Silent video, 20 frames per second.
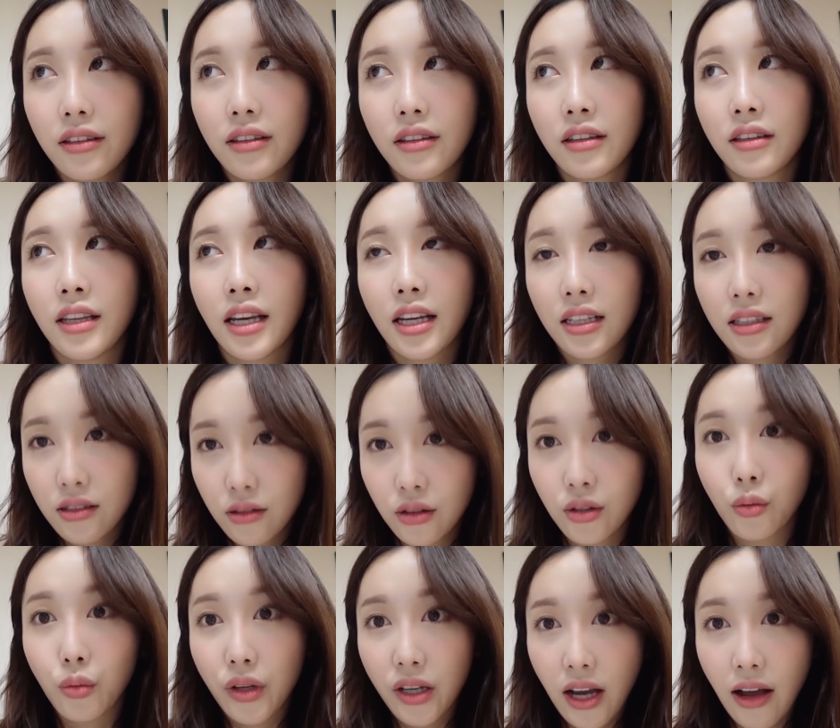
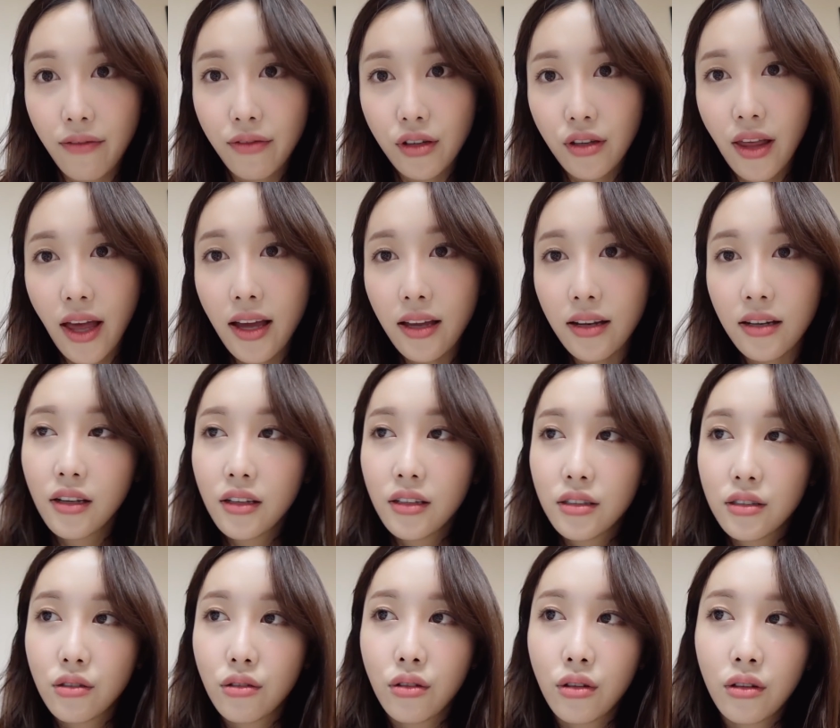The week after that.
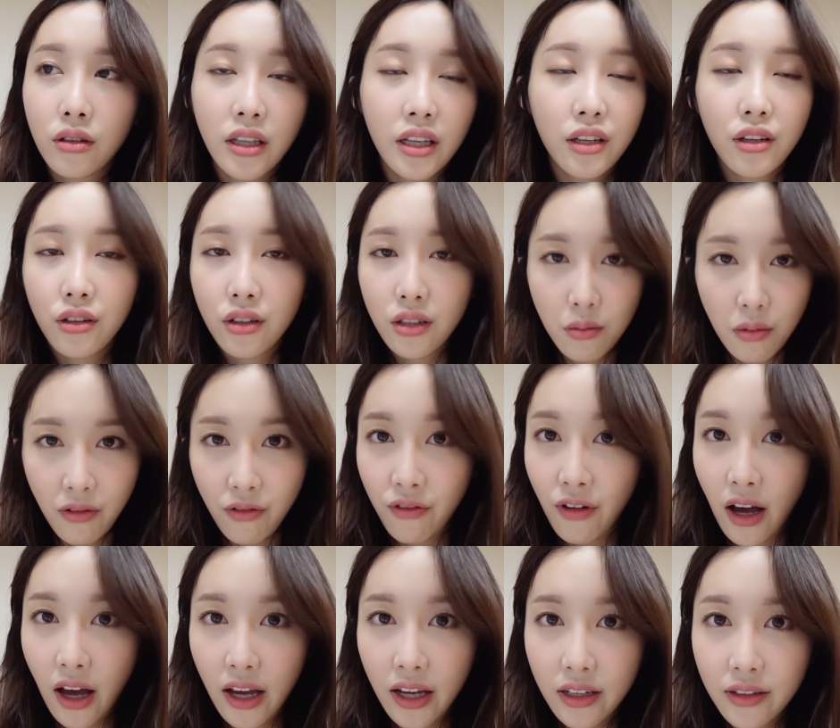So they were like, you're gonna be
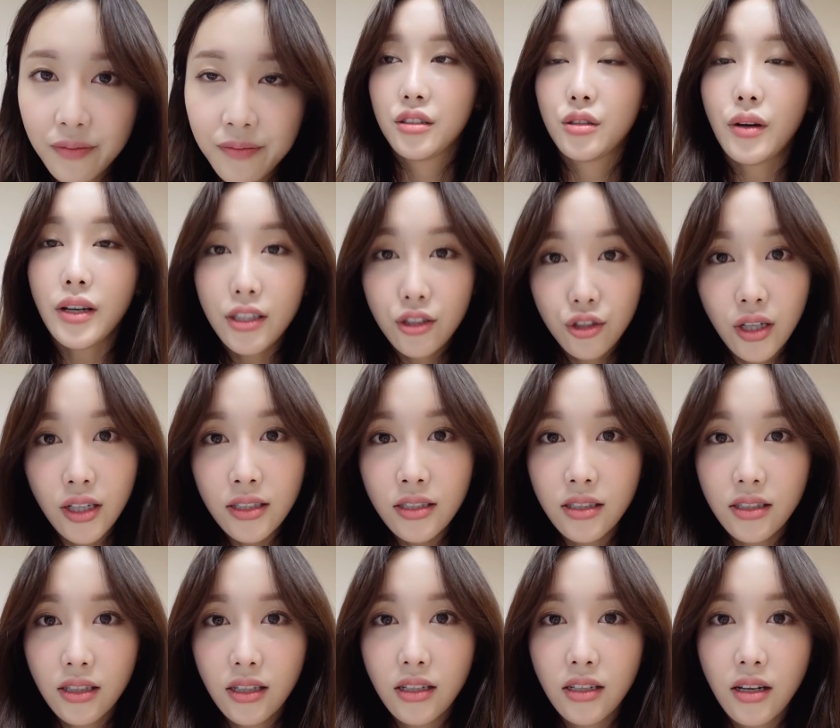fine. So I
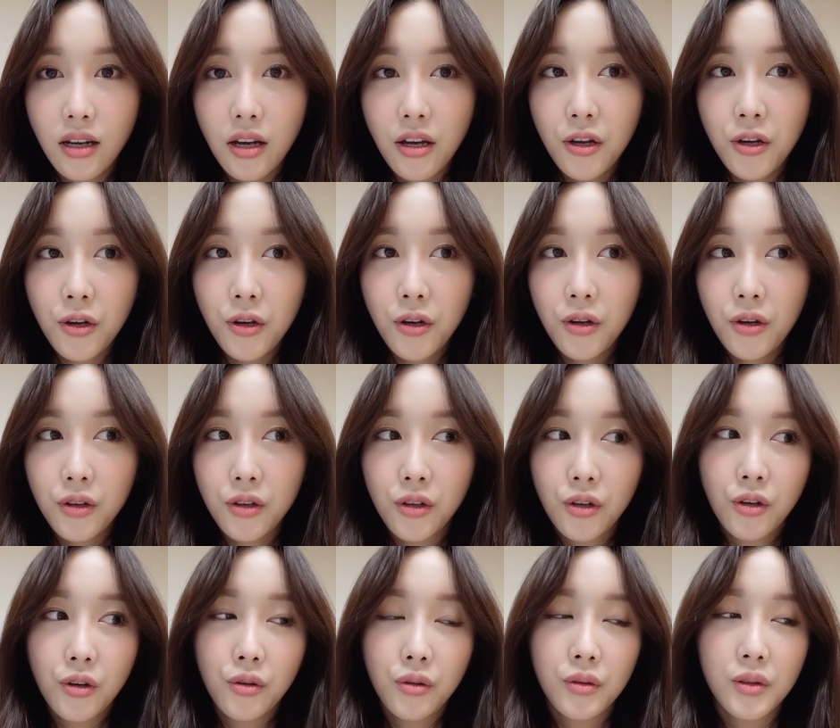trusted
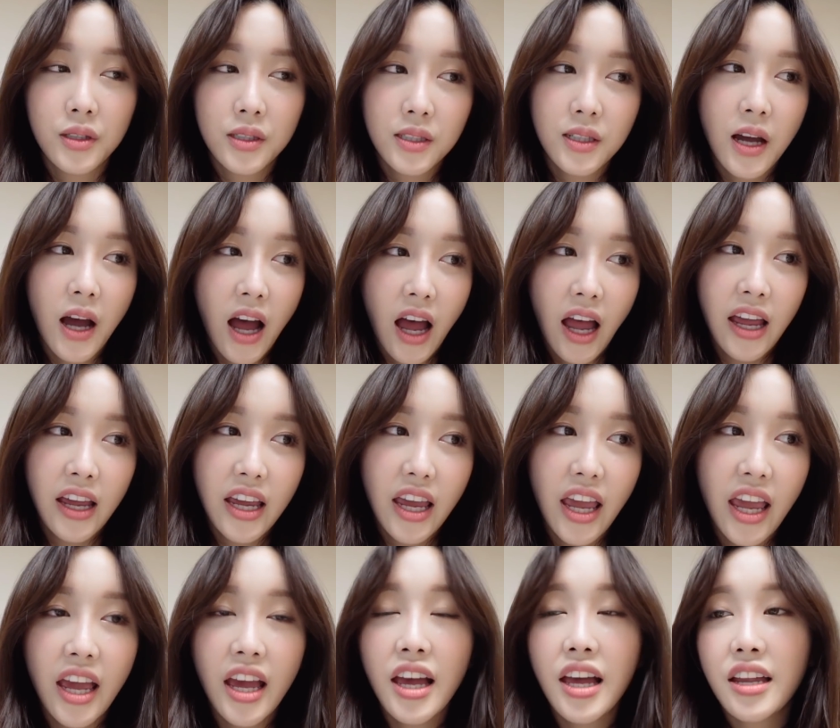this guy
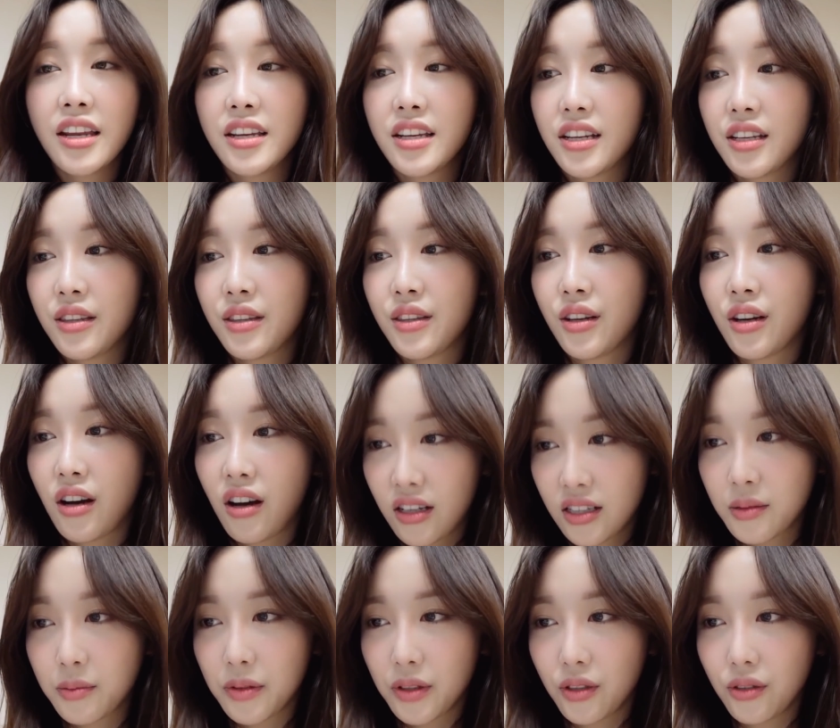and the
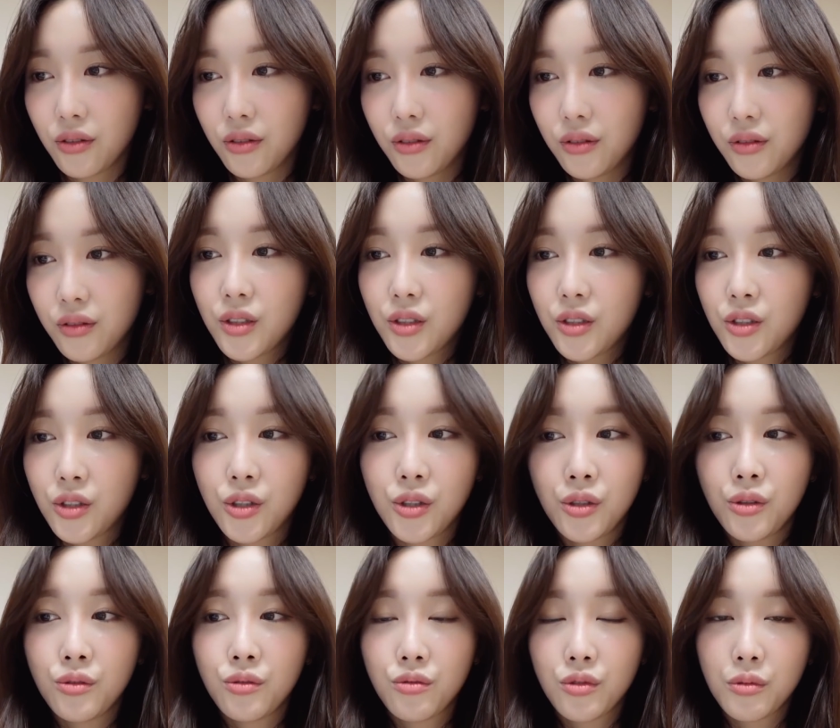hospital
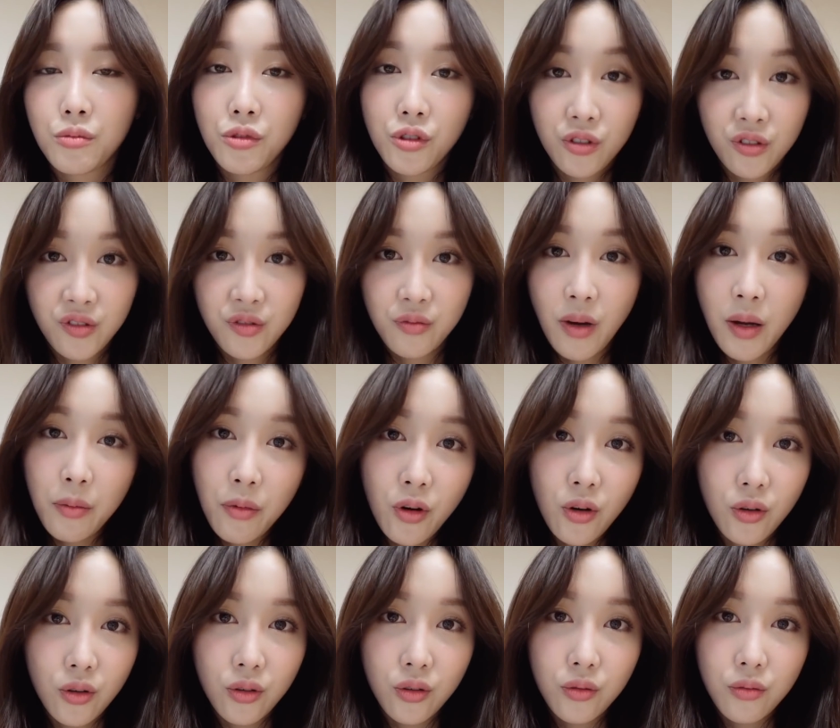to remove my
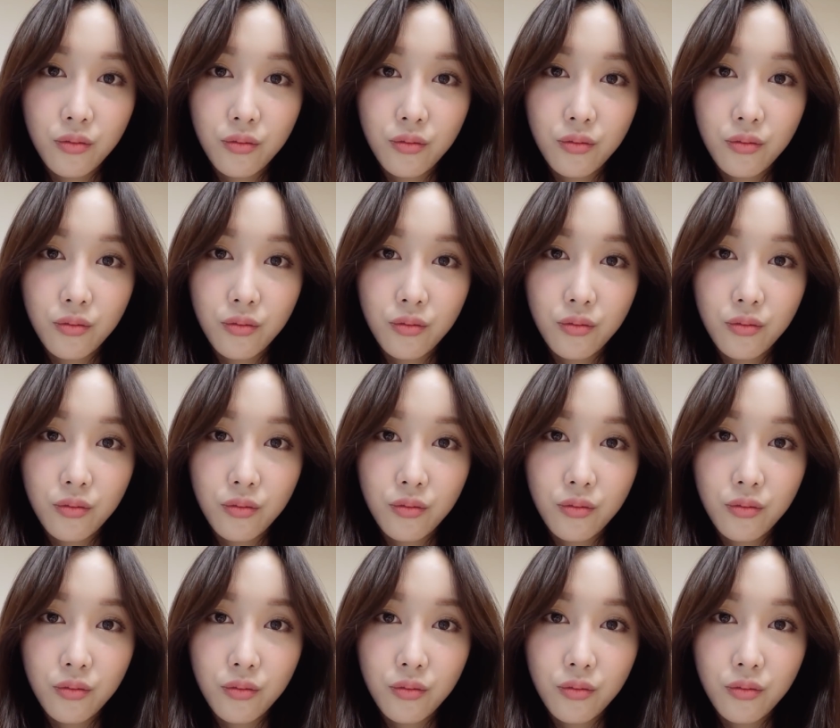mole.